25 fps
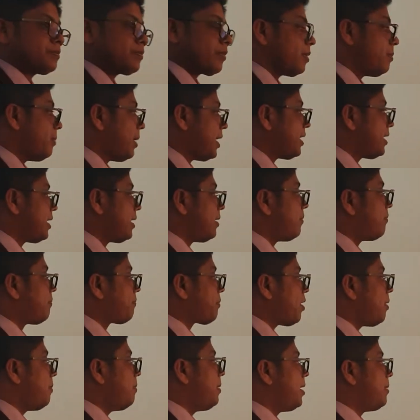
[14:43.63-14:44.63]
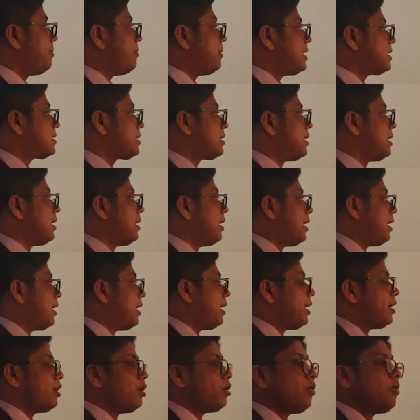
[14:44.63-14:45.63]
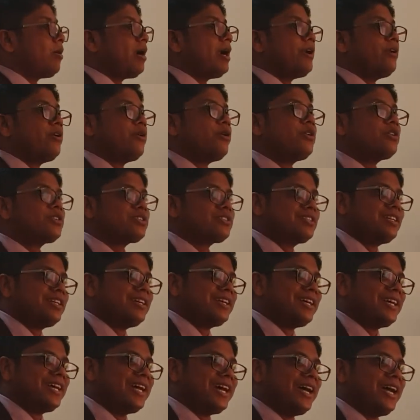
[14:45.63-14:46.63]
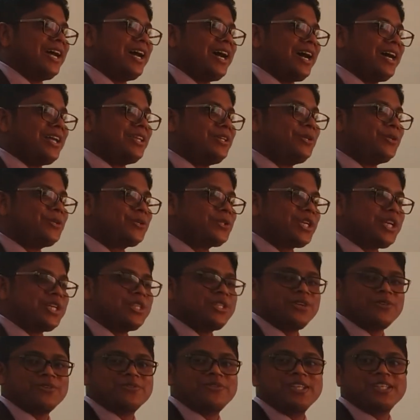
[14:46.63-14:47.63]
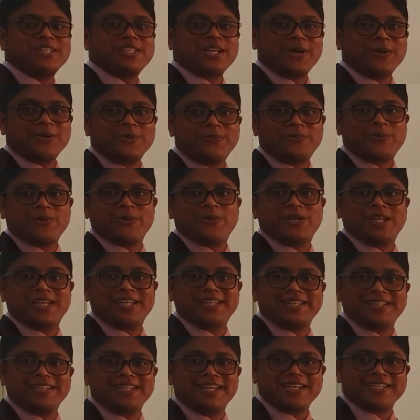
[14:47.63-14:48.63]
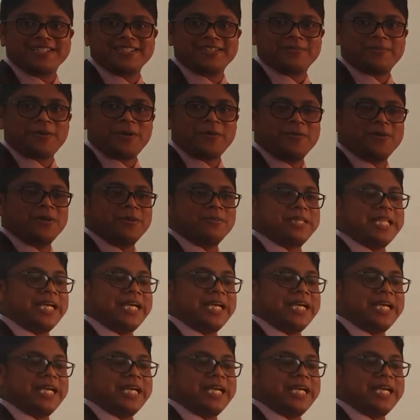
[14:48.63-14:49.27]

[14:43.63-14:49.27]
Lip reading: But the problem is, no one knows the usage of this output. That is the problem.